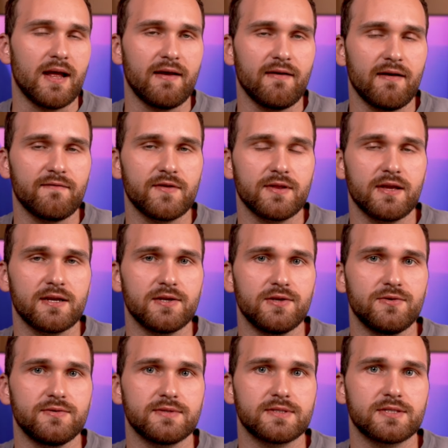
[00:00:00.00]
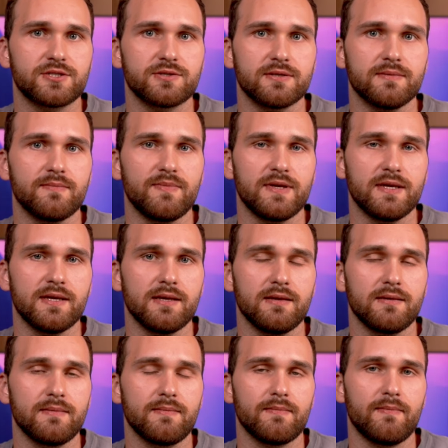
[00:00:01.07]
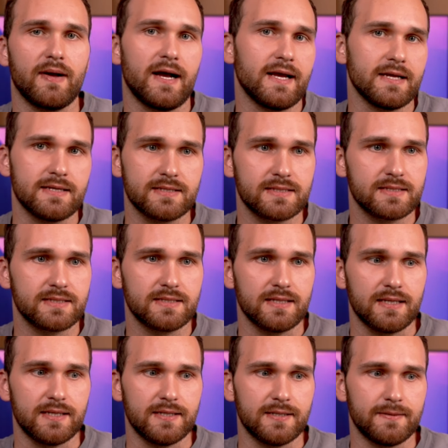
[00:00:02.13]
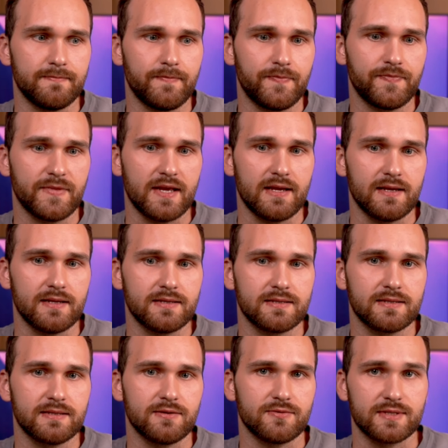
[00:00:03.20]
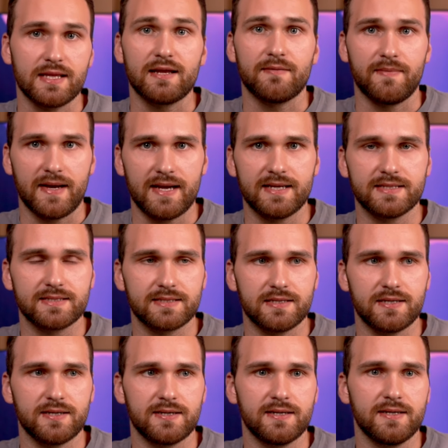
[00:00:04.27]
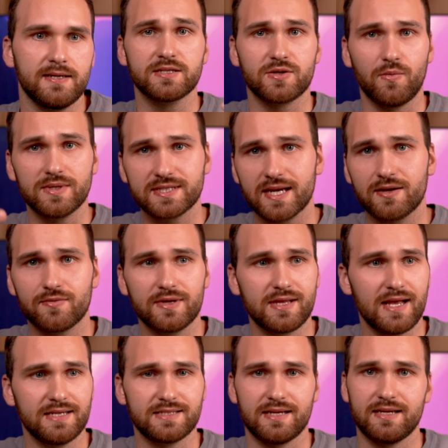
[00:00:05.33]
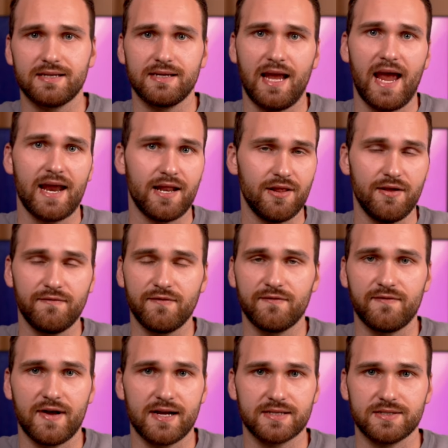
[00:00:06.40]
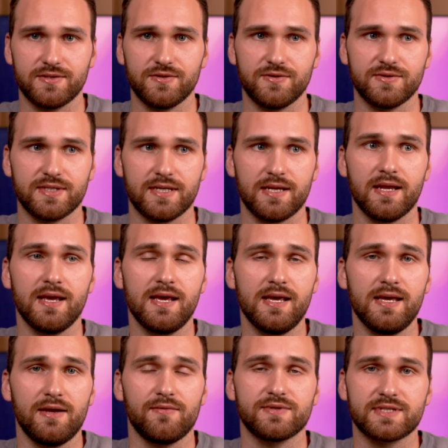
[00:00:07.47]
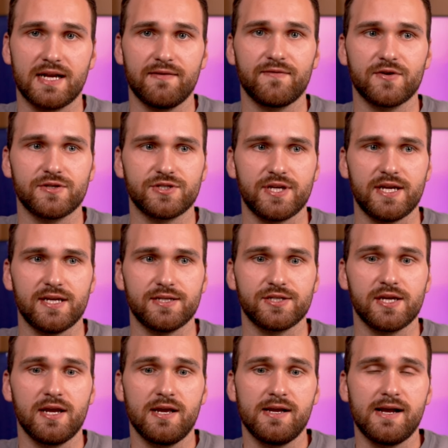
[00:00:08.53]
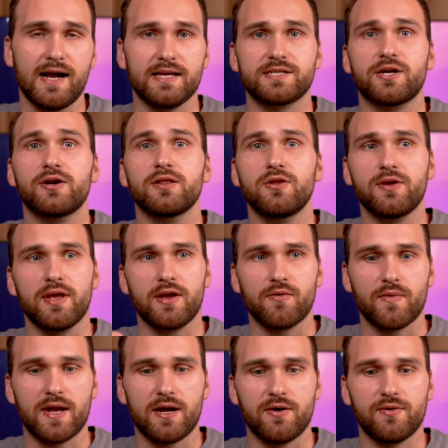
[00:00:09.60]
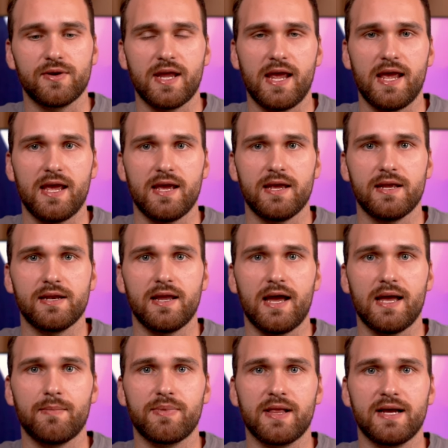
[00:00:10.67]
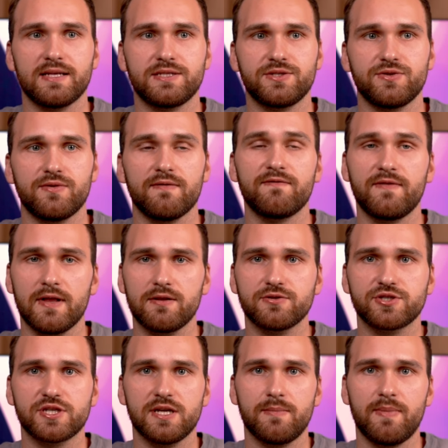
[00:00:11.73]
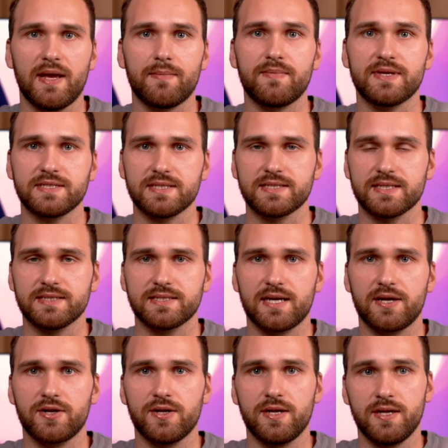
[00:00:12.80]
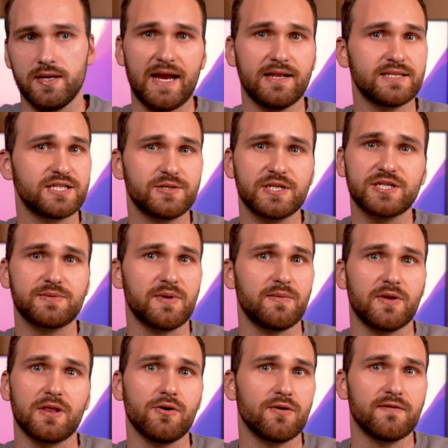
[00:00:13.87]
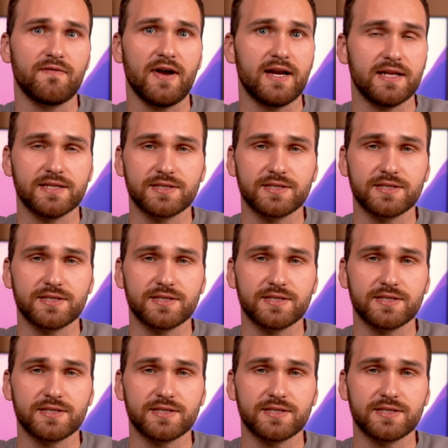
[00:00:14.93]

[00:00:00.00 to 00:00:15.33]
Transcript: I, I feel like news shouldn't be biased um, and there was a lot of bias there so once i realized i had enough of fox news and it was time for a change i started looking around and i applied to a fellowship at business insider and it's just a glorified